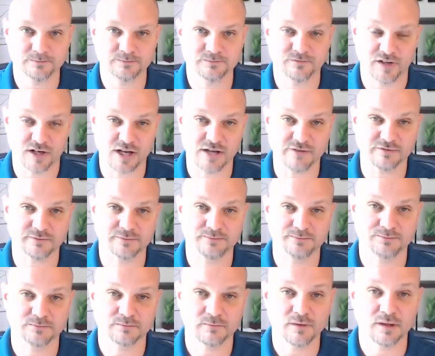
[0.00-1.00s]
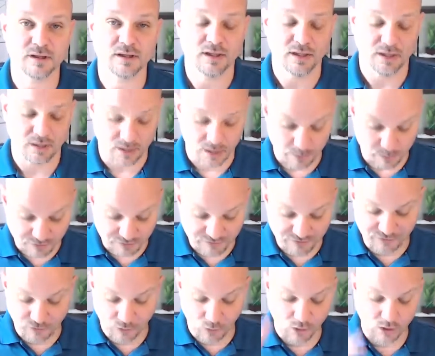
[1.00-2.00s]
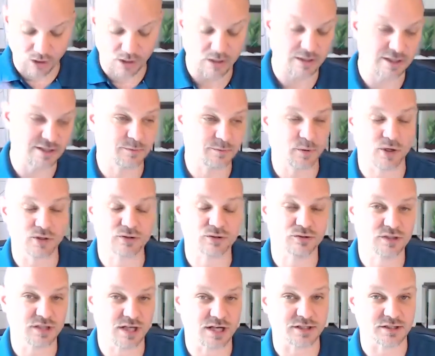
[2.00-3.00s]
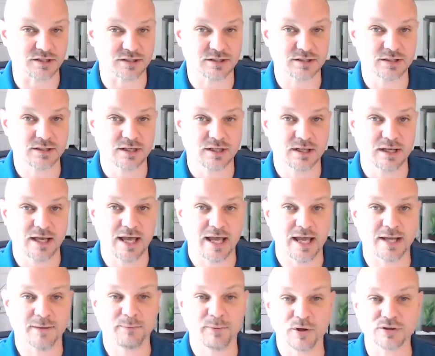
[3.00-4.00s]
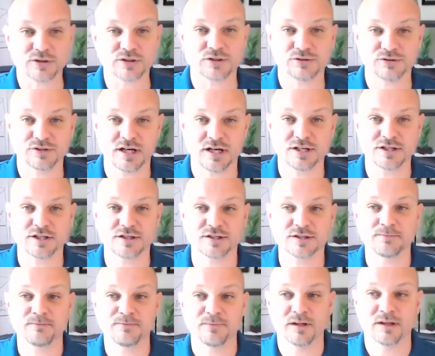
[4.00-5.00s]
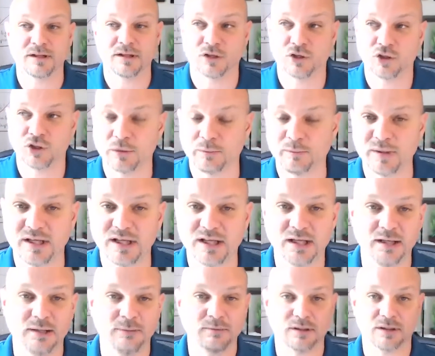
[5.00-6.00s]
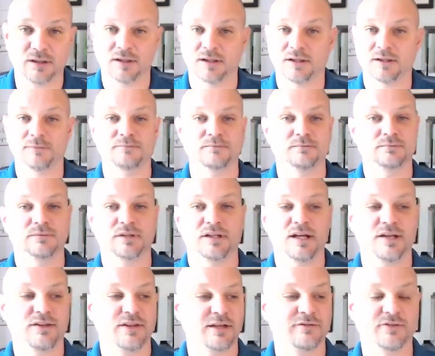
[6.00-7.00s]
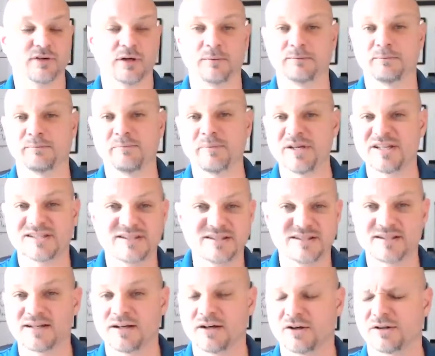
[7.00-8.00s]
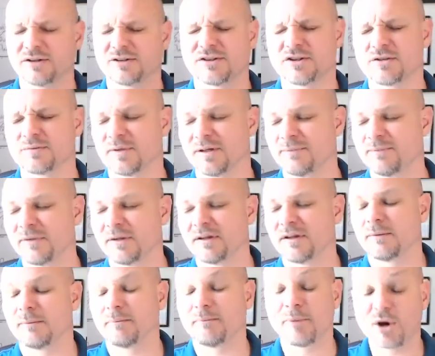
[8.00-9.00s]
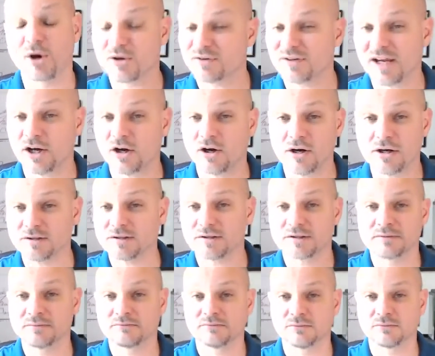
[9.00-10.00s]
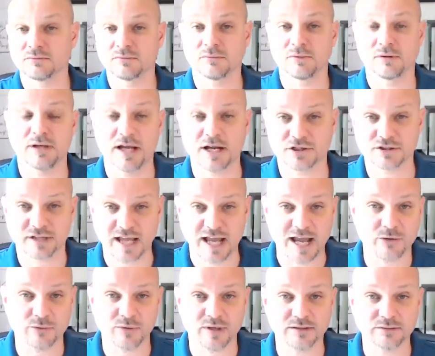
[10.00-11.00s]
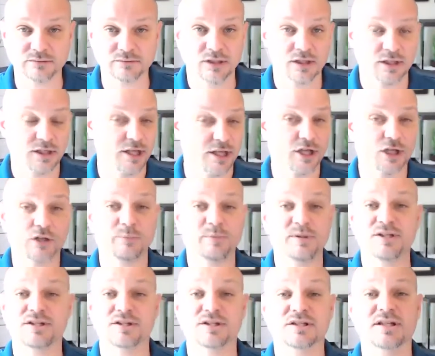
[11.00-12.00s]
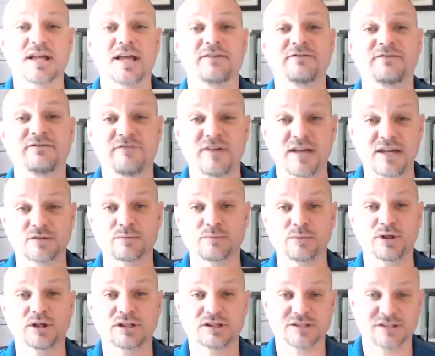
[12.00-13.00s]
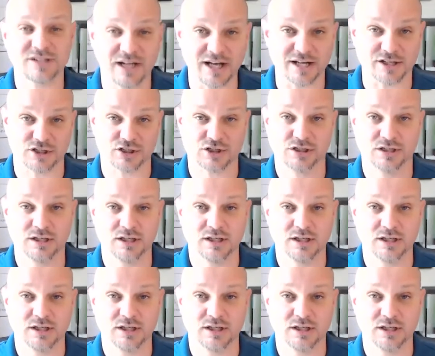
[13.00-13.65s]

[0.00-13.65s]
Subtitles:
Fair enough? Number 4 is personal touches. And personal touches could be anything from birthday cards, actually handwritten. It could be just a Facebook touch.